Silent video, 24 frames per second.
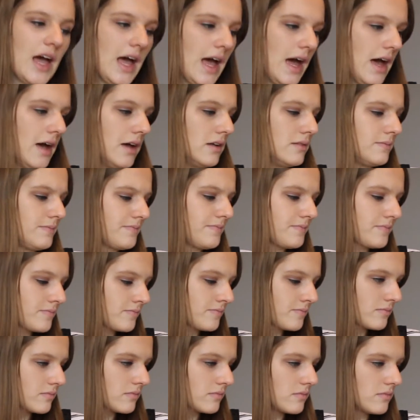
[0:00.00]

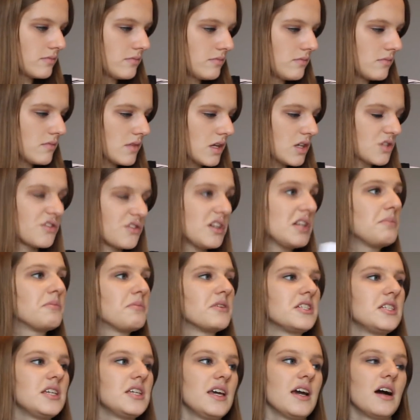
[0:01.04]
It's really
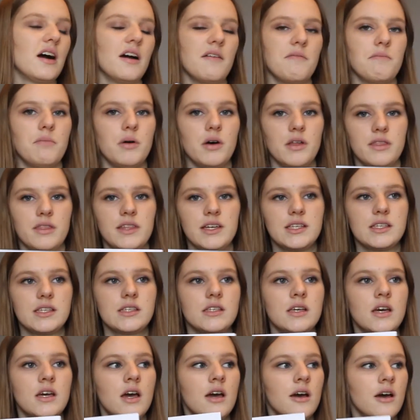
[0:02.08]
pretty. I put
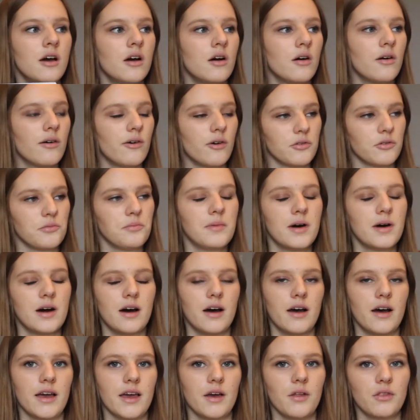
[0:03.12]
this on
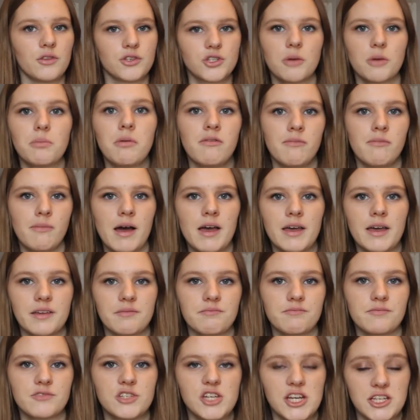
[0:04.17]
the top of my
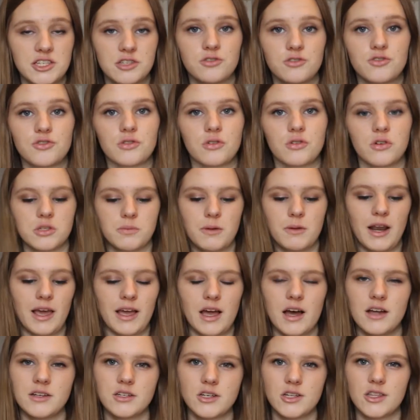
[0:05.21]
chest of drawers, but
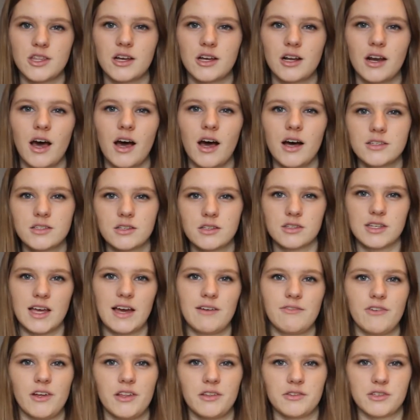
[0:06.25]
like under the glass, because I
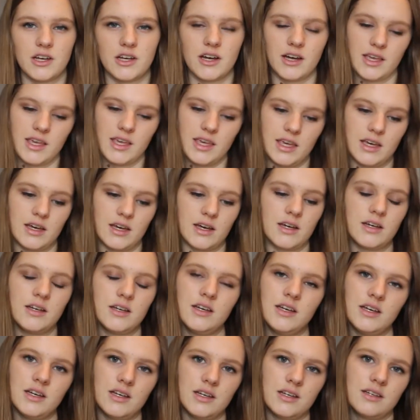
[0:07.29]
have like this IKEA
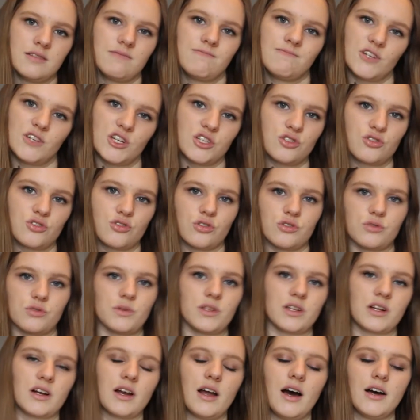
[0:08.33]
chest of drawers with
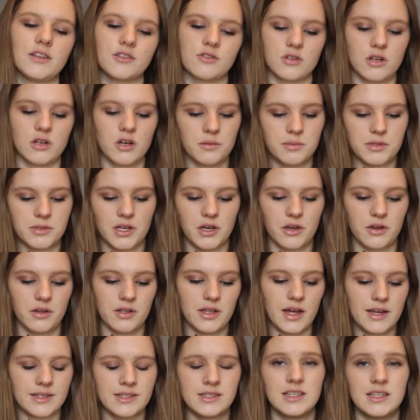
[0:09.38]
the glass on top, so
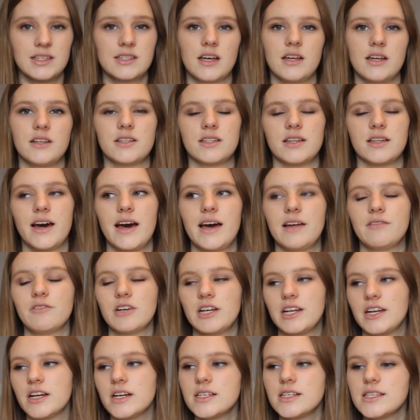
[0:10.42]
that sits under there
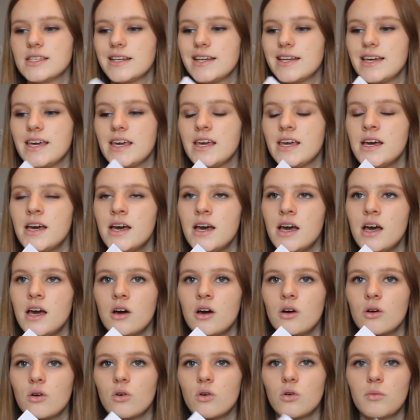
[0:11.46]
really nicely.
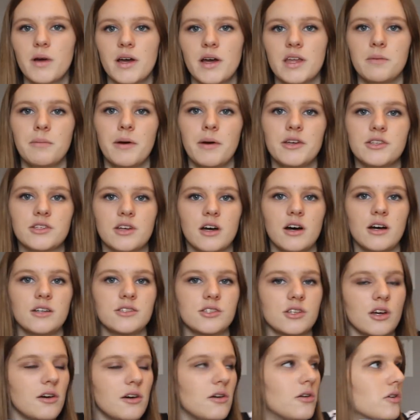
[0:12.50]
All my other postcards
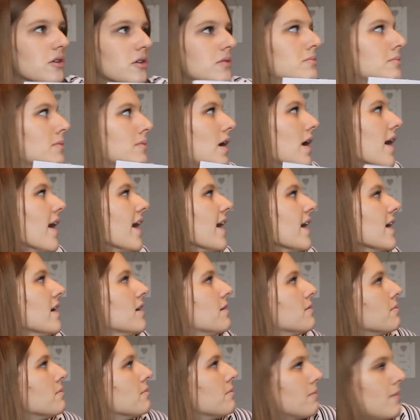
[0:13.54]
are on my
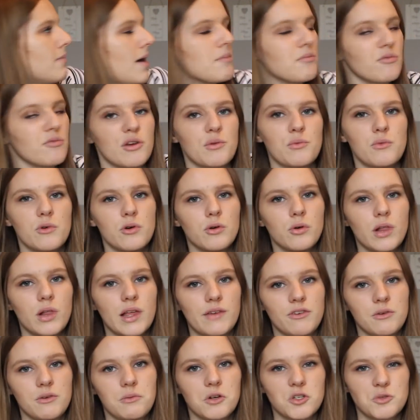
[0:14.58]
memory wall.
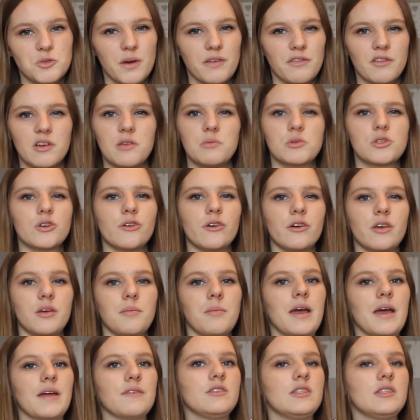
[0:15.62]
If you watch my room tour, you
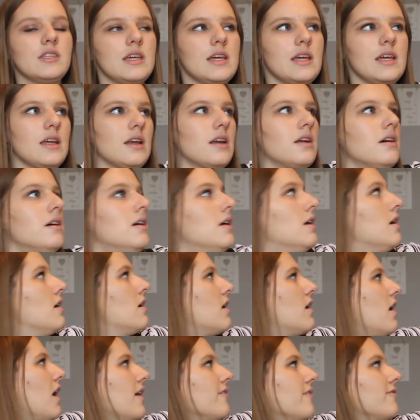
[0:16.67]
may have seen
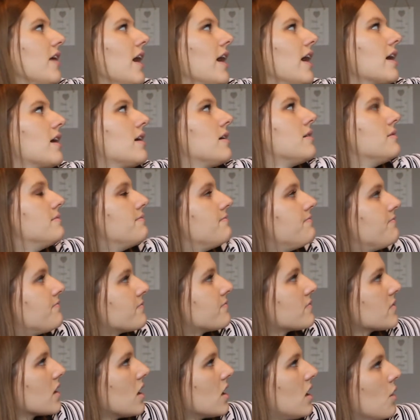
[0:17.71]
I have like
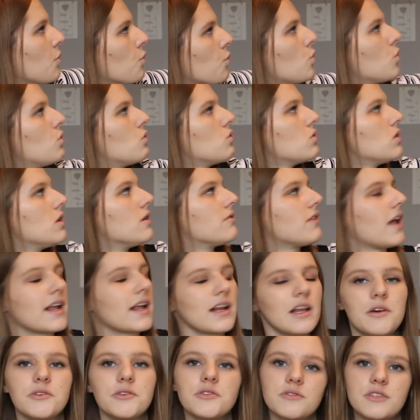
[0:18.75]
a wall of like
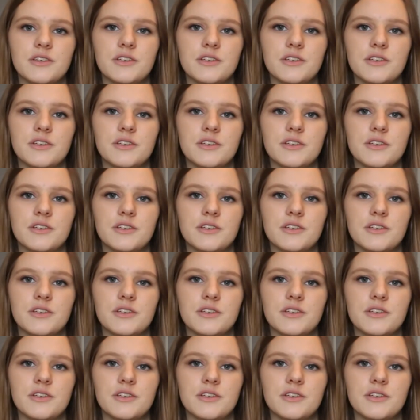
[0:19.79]
loads of